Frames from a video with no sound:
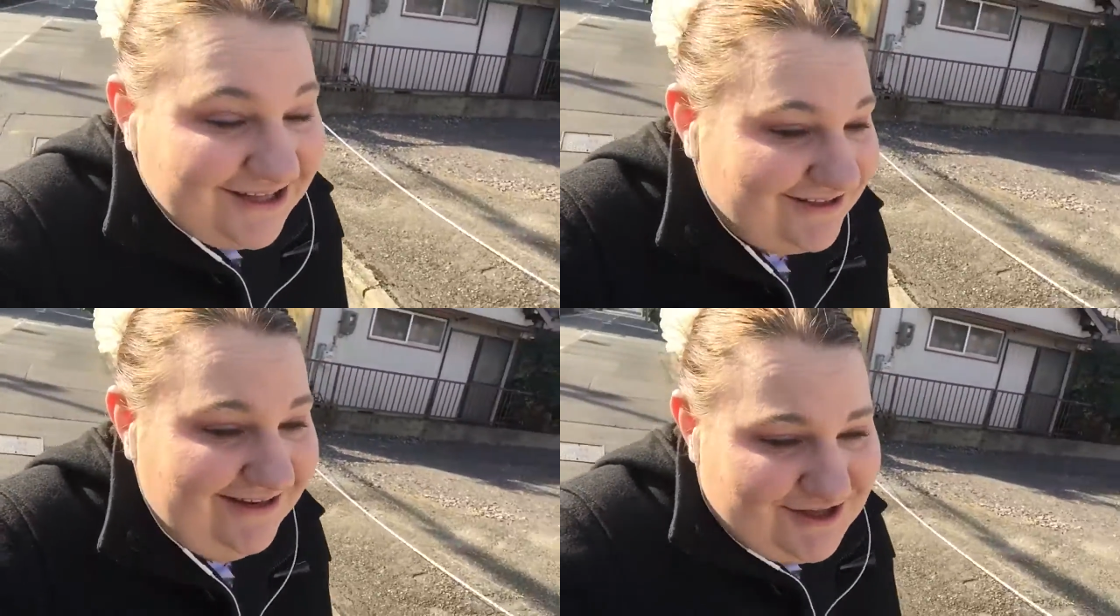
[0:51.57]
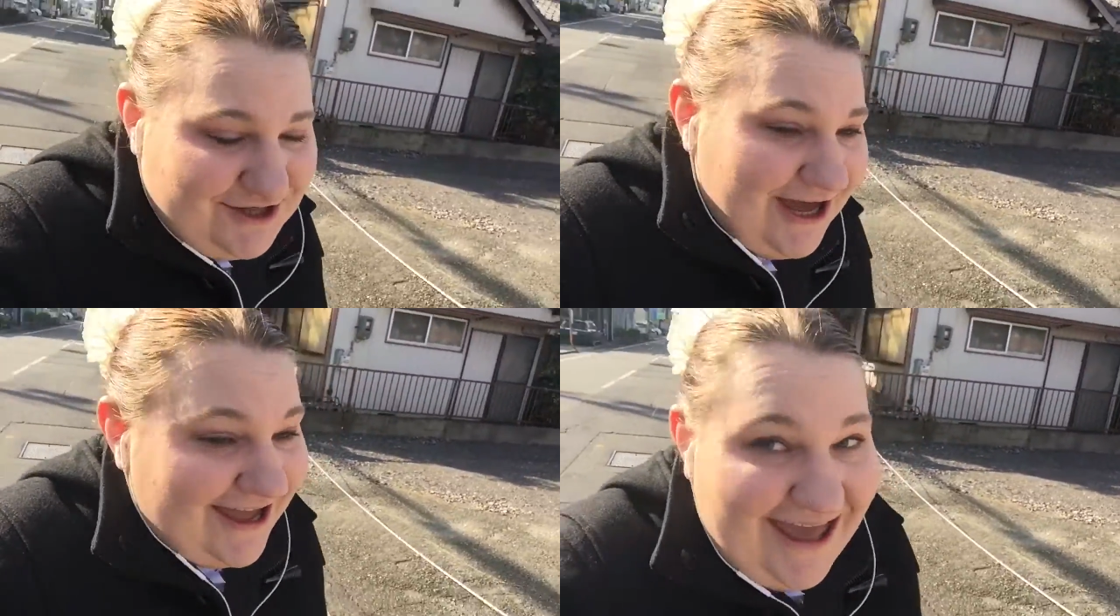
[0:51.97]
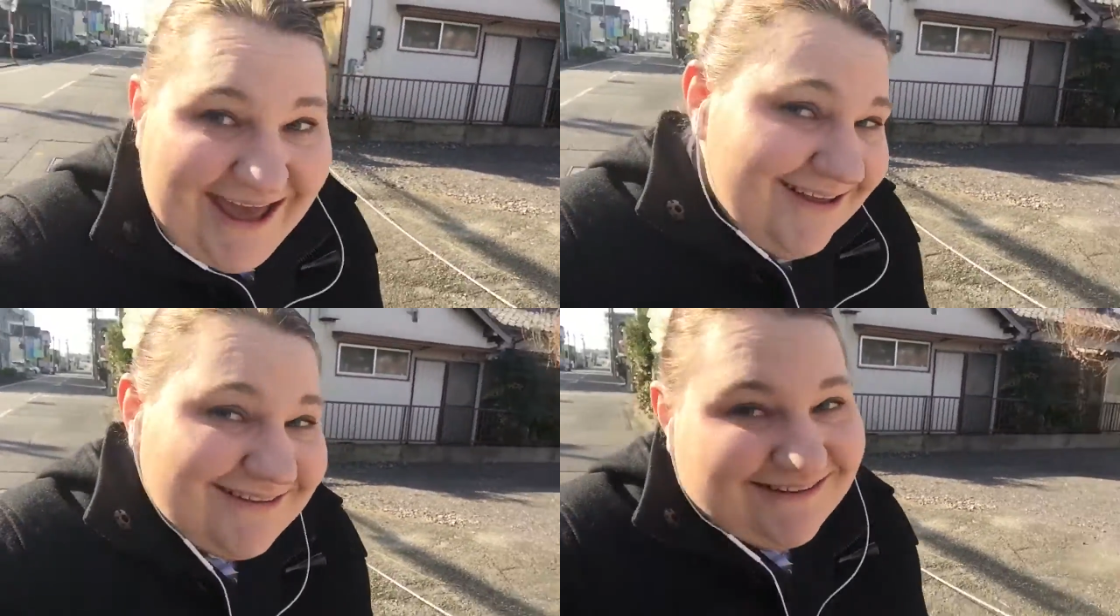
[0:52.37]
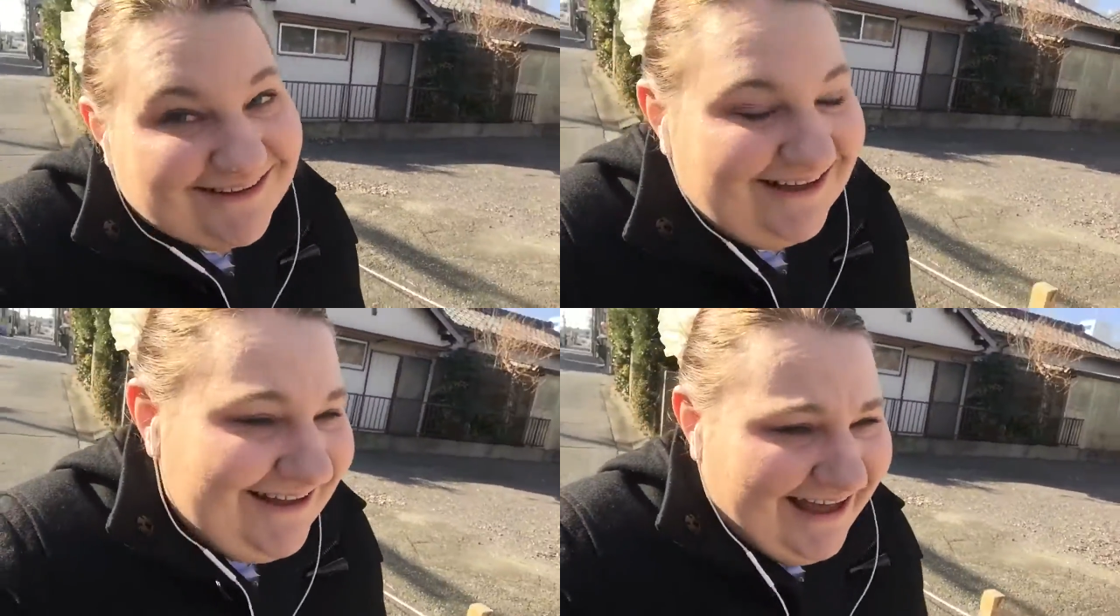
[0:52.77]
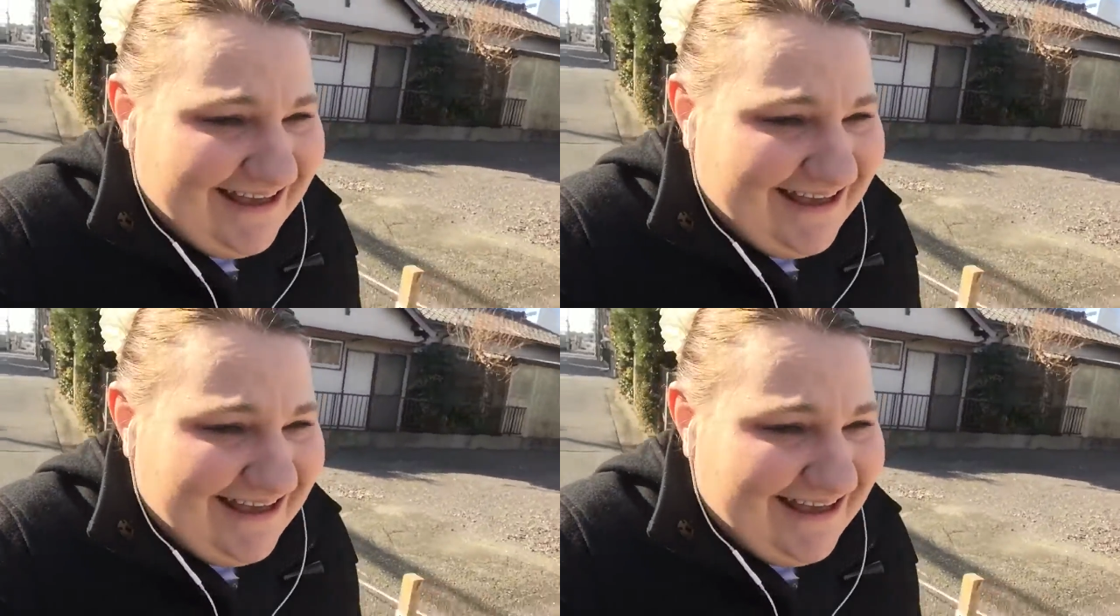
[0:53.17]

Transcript: TGIS, I